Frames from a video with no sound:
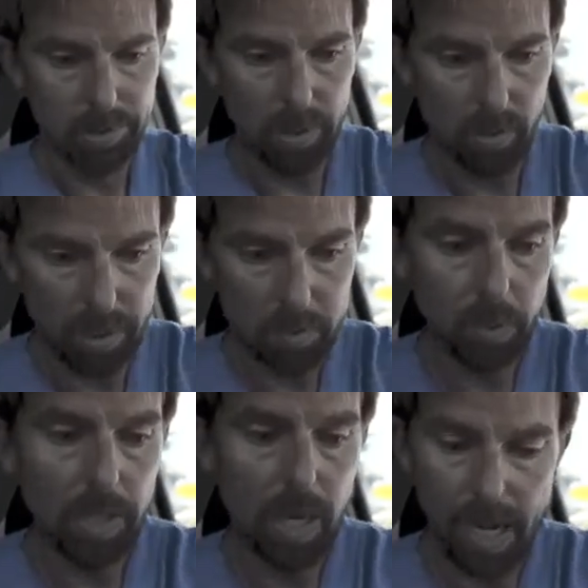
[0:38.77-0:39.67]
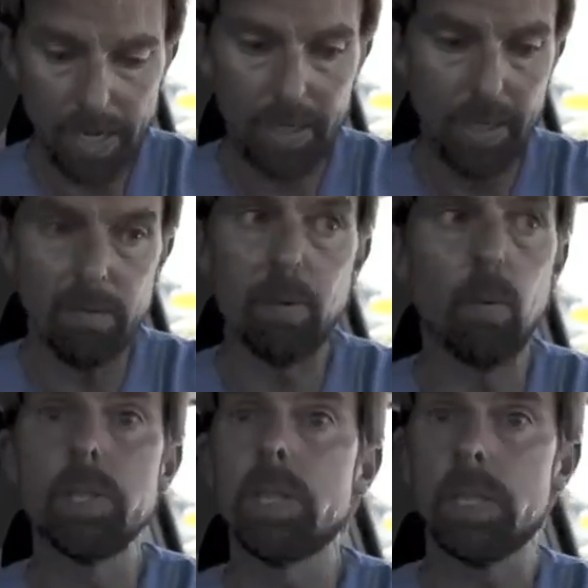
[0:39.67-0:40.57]
So it's pretty hot in here,
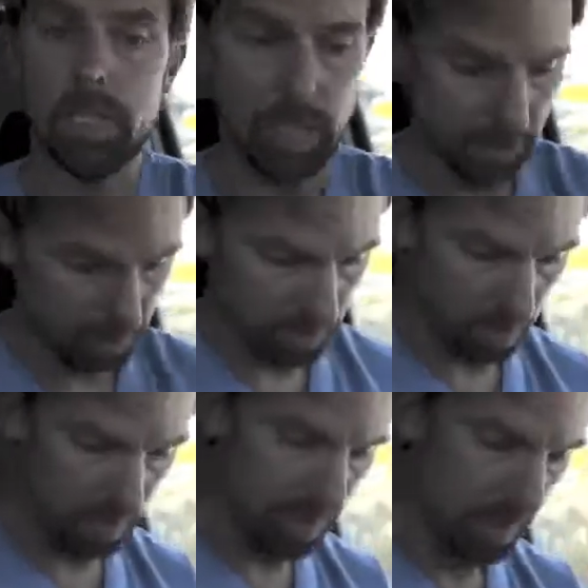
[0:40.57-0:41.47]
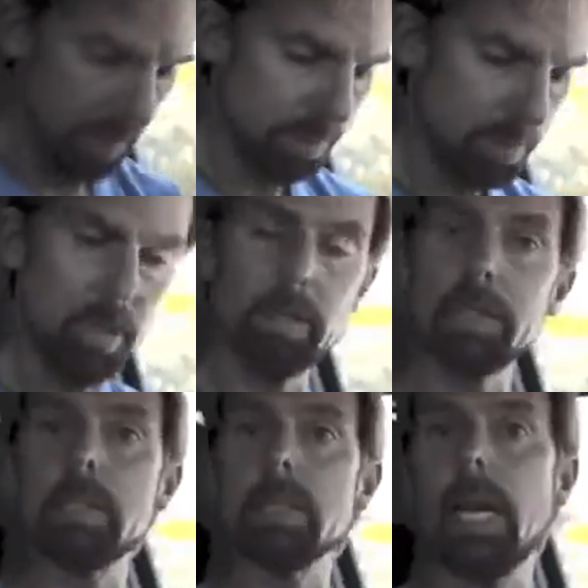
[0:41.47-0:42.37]
but we're just getting started. So
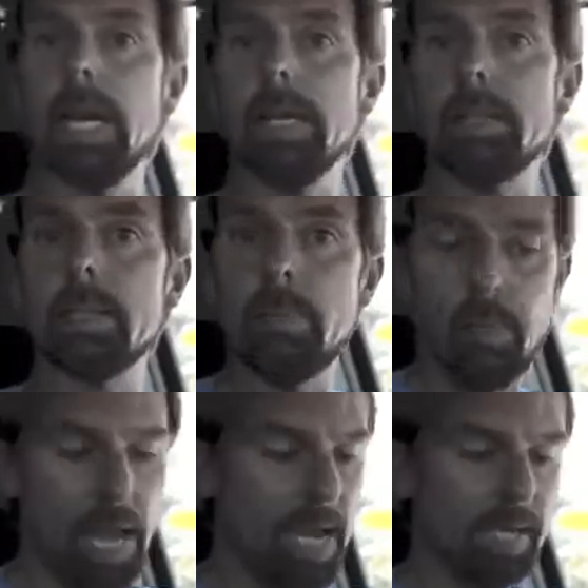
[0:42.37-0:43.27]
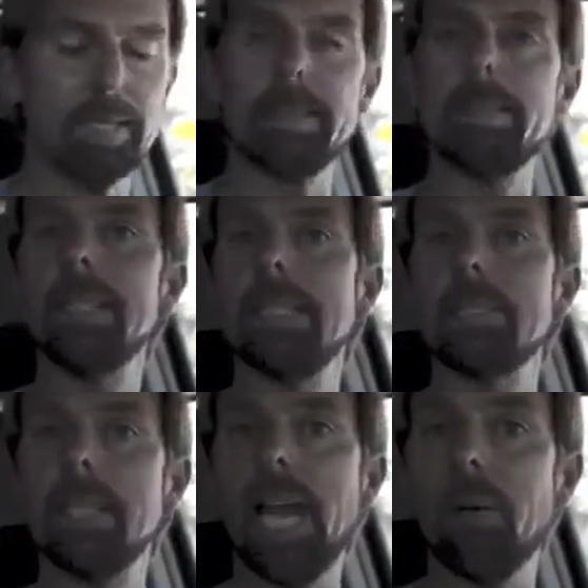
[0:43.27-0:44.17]
let's just kind of sit back and
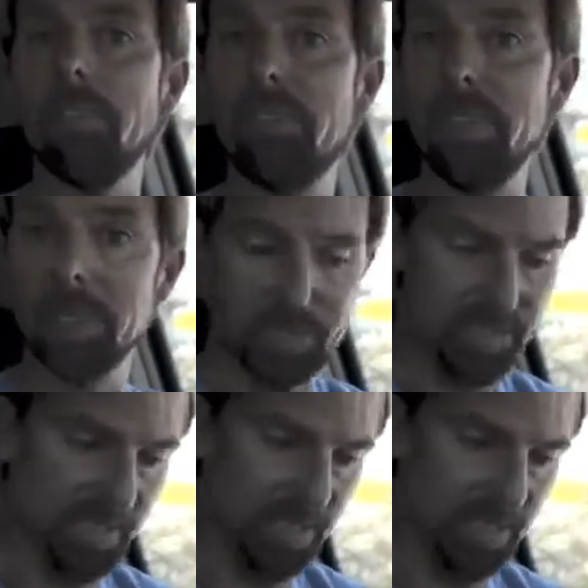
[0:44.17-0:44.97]
see how it feels in